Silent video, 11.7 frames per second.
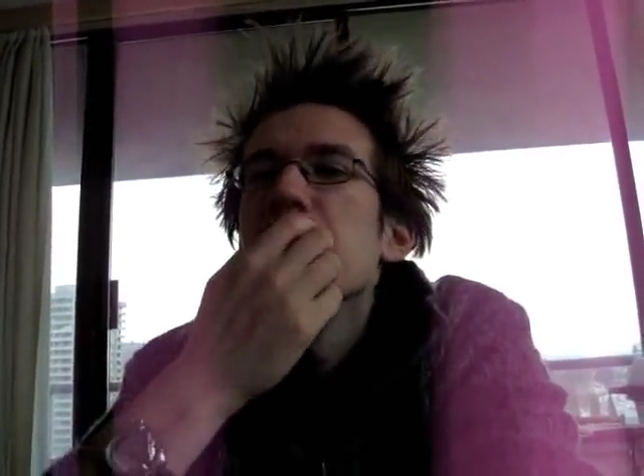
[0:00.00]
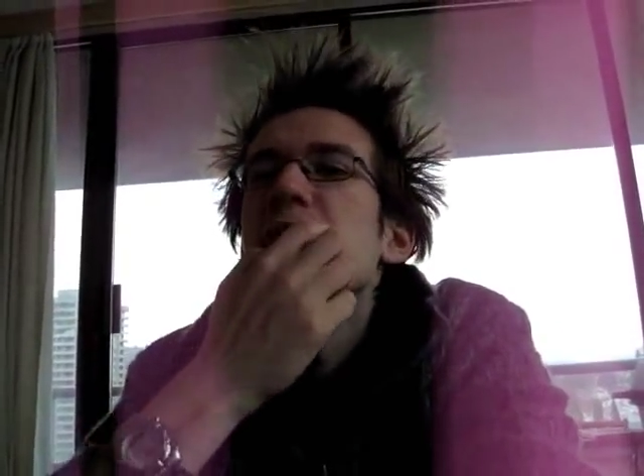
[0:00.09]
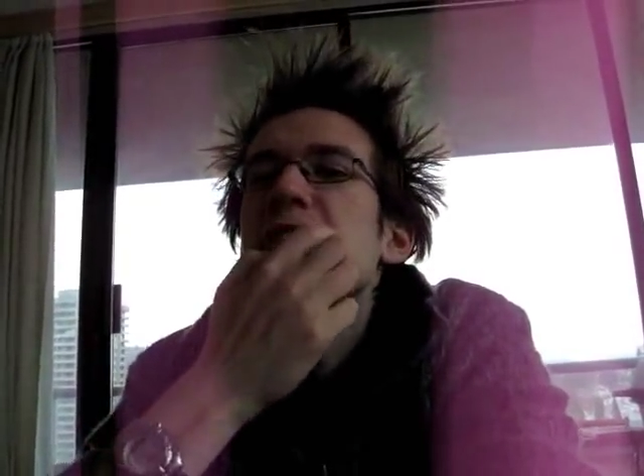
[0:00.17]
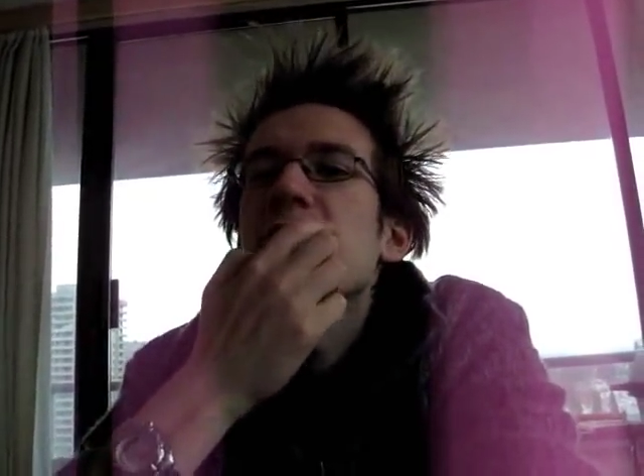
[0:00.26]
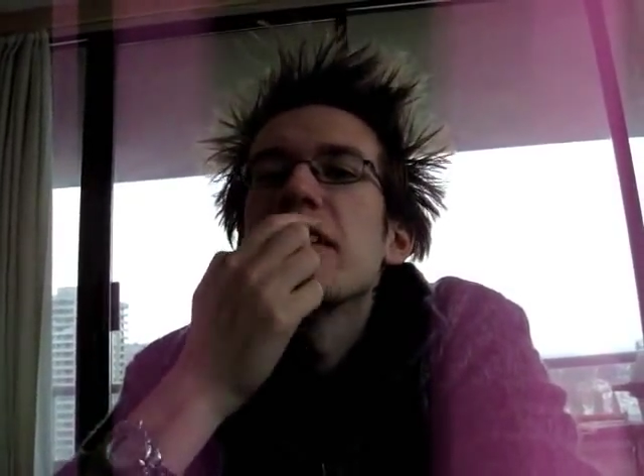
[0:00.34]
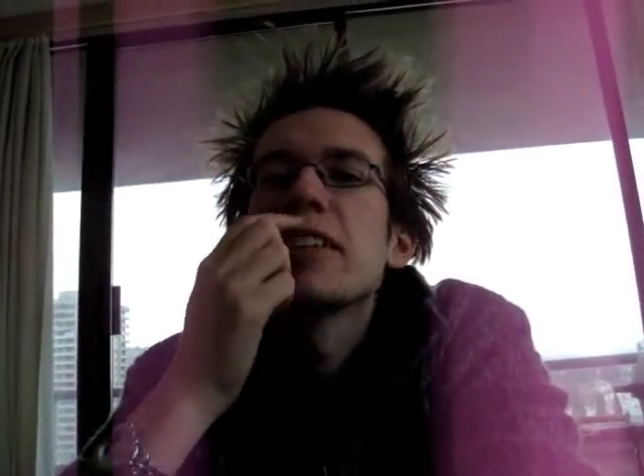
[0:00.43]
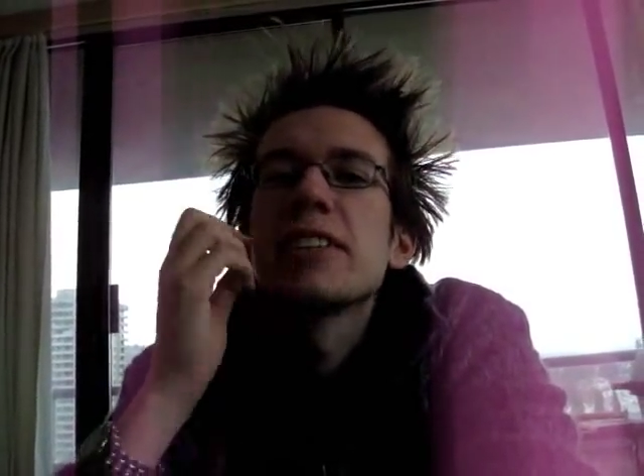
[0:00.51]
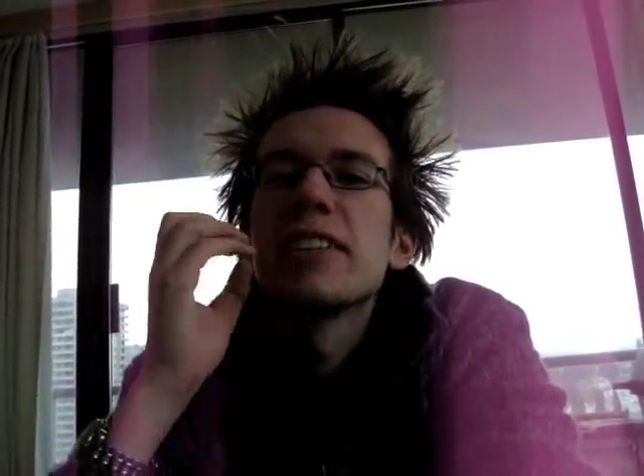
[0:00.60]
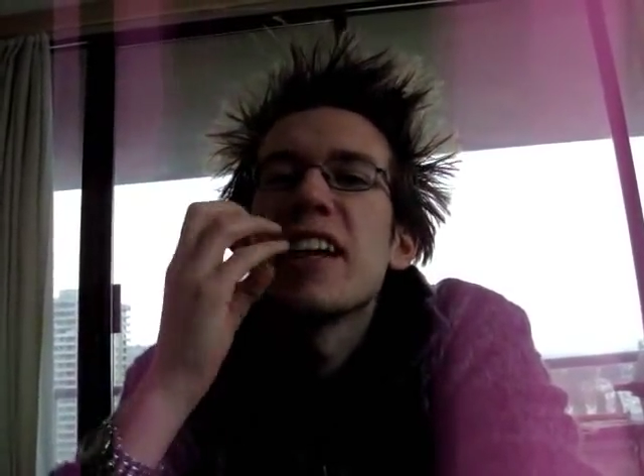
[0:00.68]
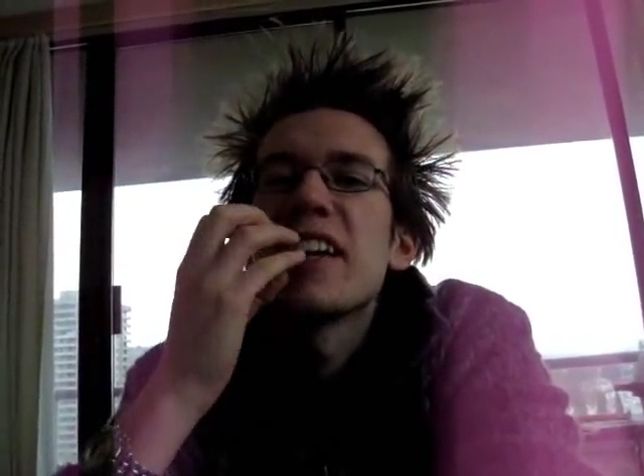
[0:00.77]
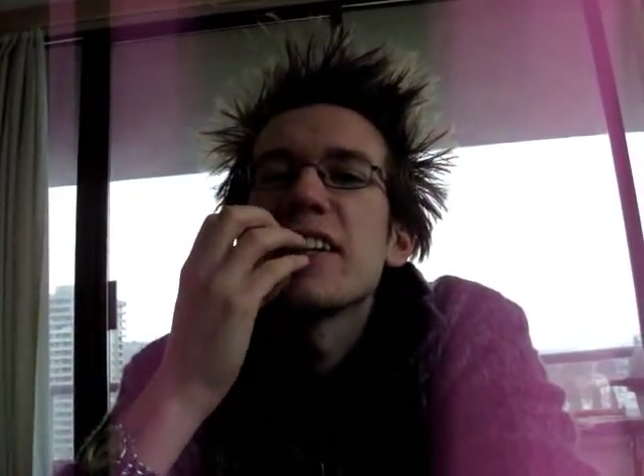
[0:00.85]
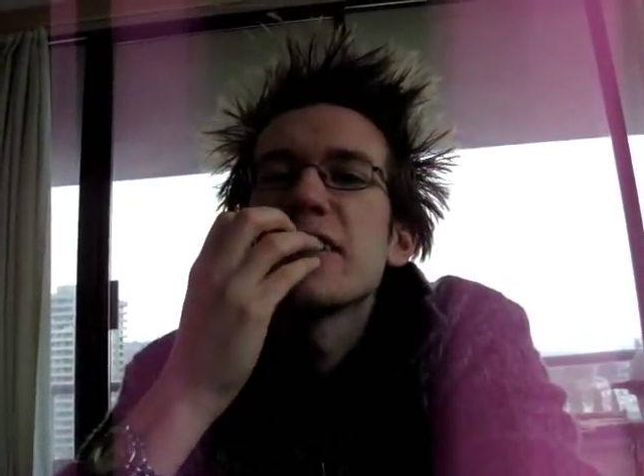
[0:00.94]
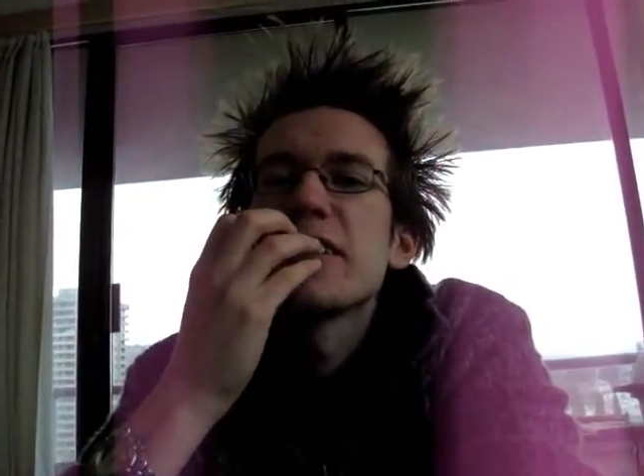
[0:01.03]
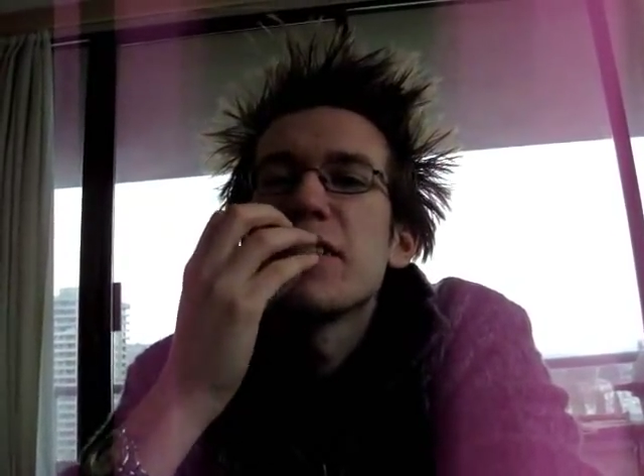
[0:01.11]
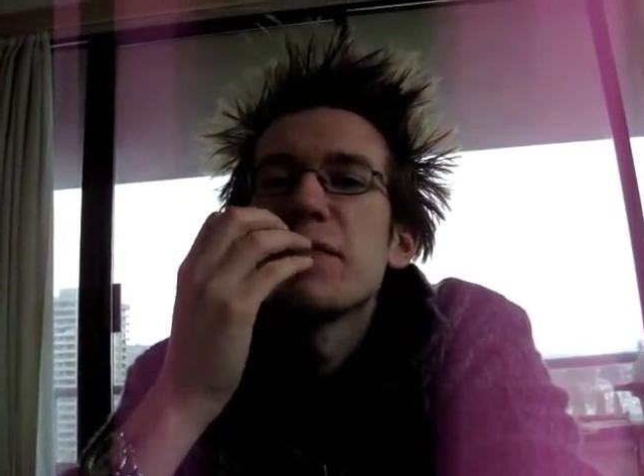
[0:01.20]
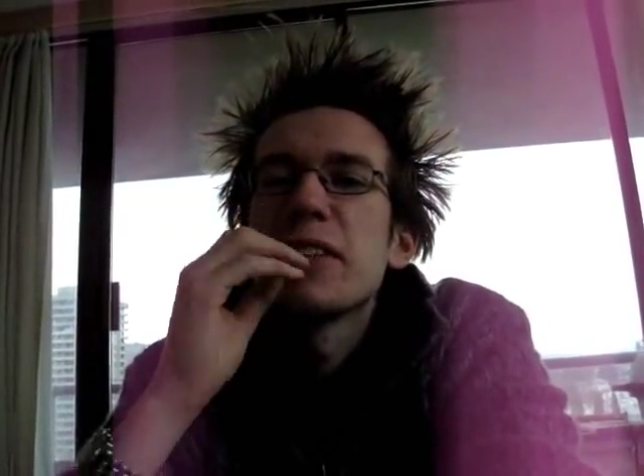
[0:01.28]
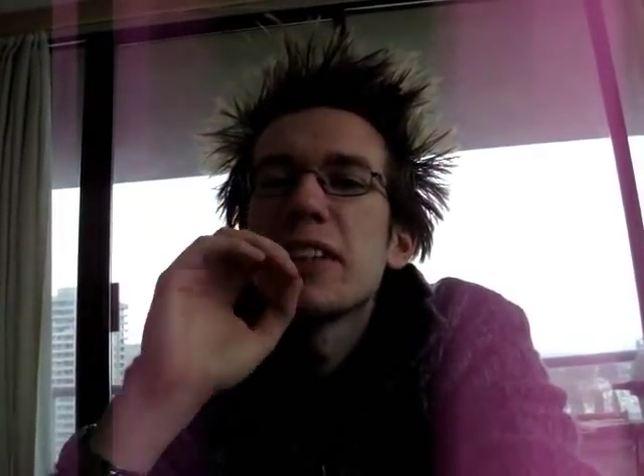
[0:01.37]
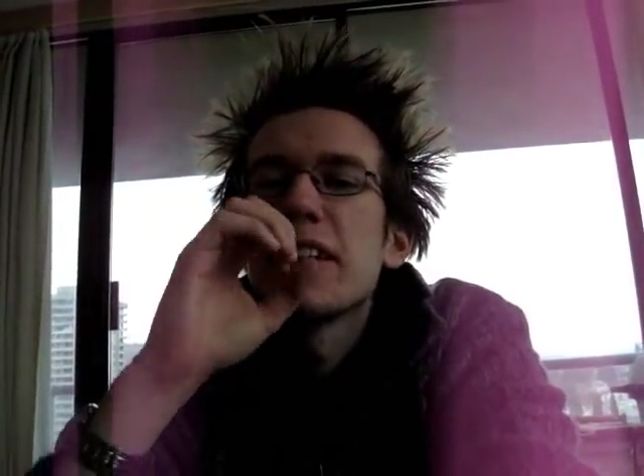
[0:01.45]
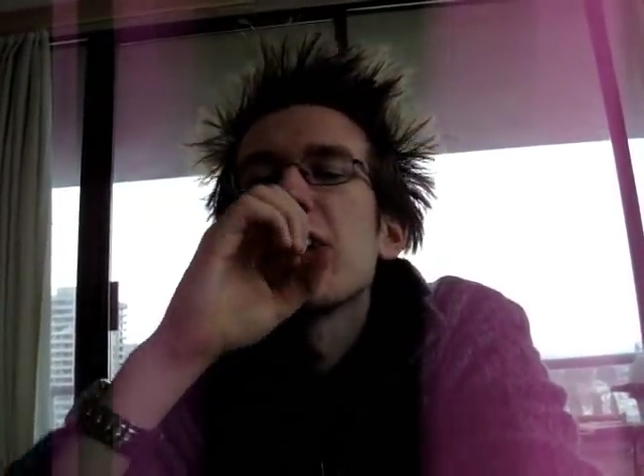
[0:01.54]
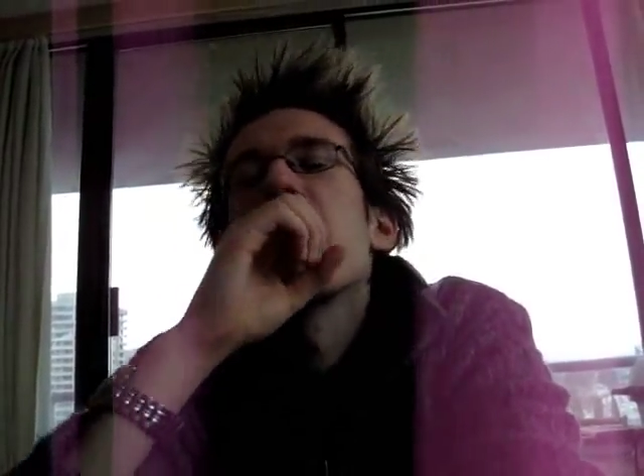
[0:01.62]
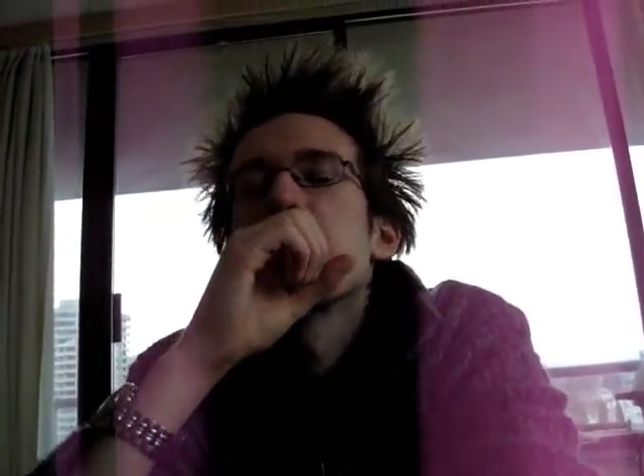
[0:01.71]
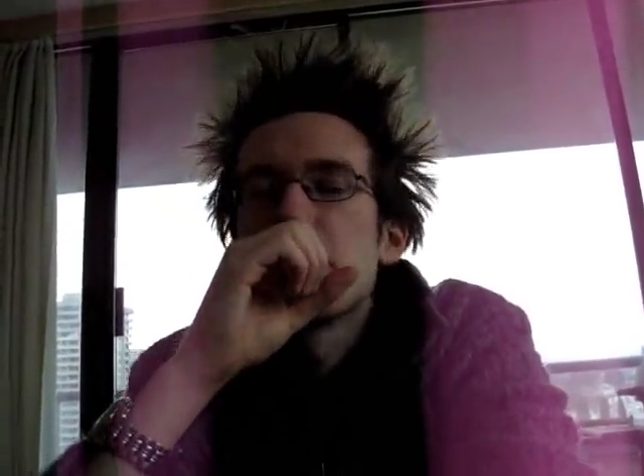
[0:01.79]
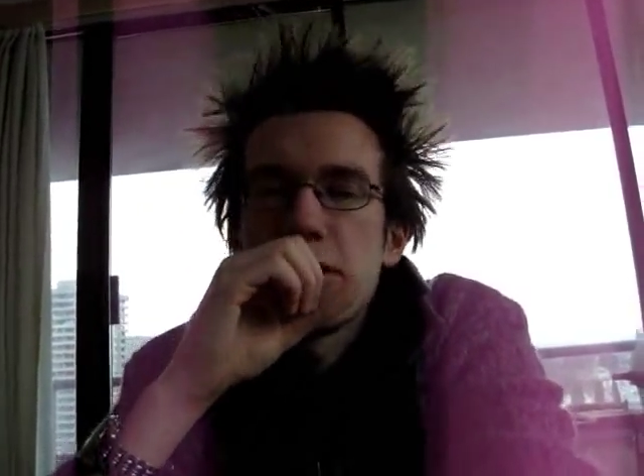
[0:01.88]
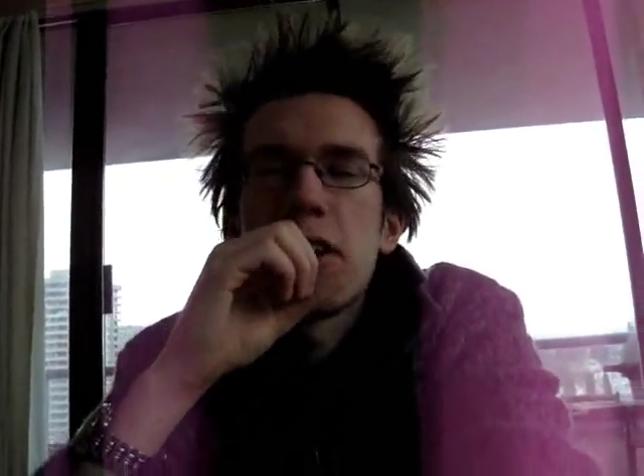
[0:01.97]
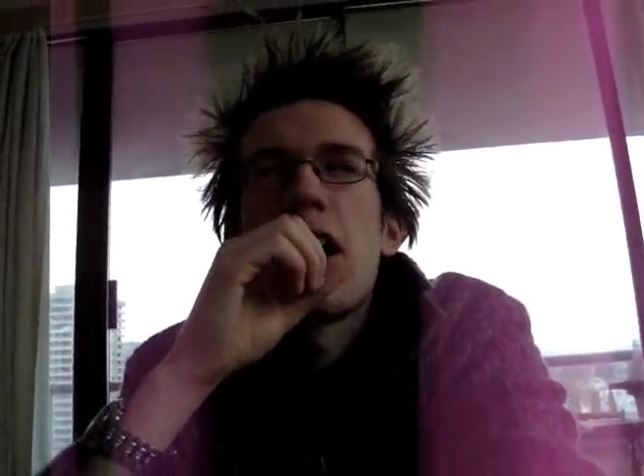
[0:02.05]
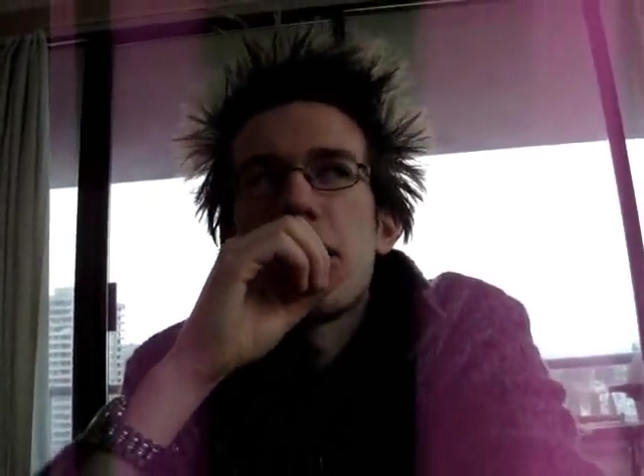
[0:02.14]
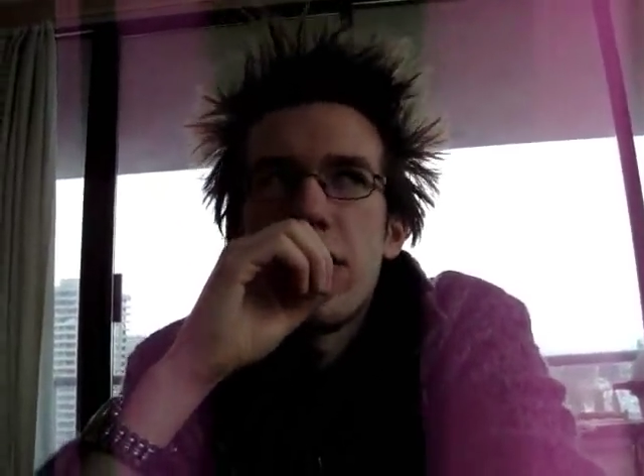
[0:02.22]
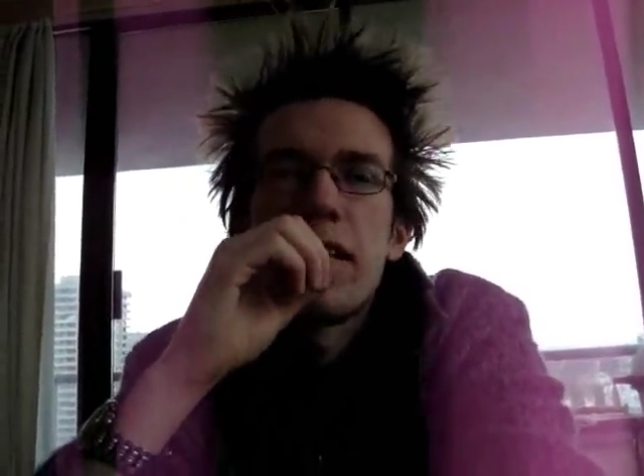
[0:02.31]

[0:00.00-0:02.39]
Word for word: and there's all this lettuce and everything, and I'm just like,